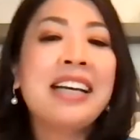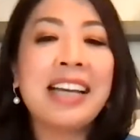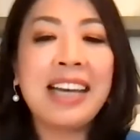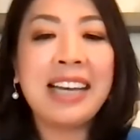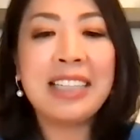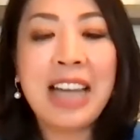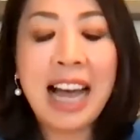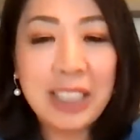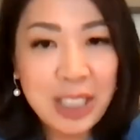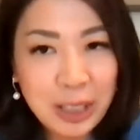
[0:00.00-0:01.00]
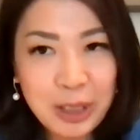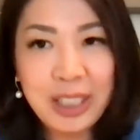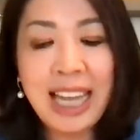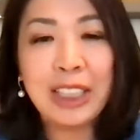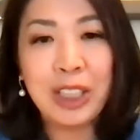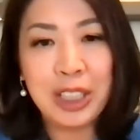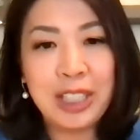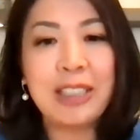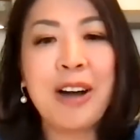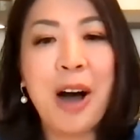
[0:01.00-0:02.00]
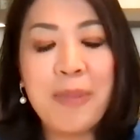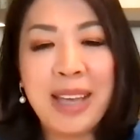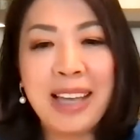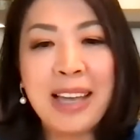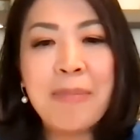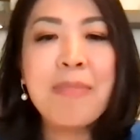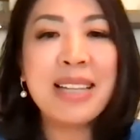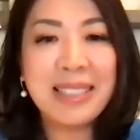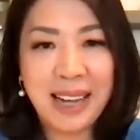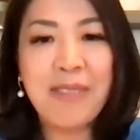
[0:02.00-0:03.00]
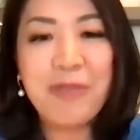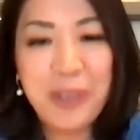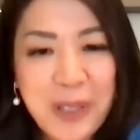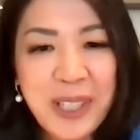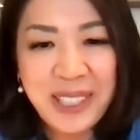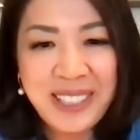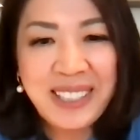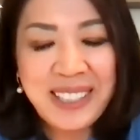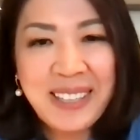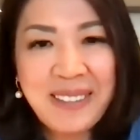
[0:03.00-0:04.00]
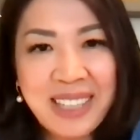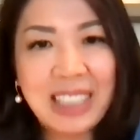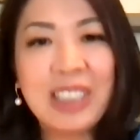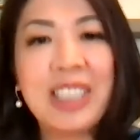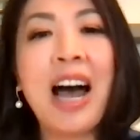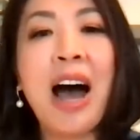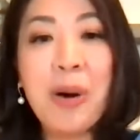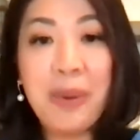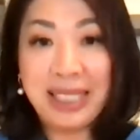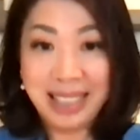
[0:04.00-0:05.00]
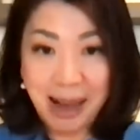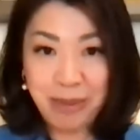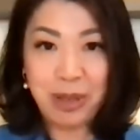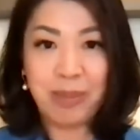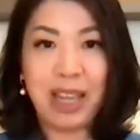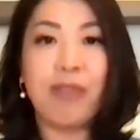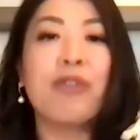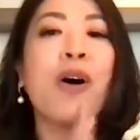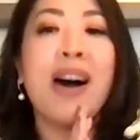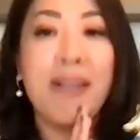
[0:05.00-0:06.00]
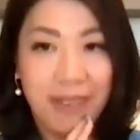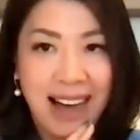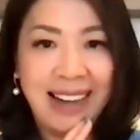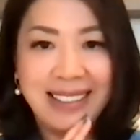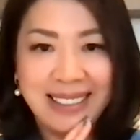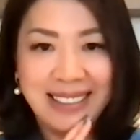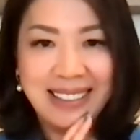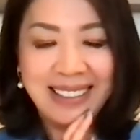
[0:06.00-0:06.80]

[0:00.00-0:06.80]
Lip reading: And until today, she still call me Miss Confucius because she always come to me for advice.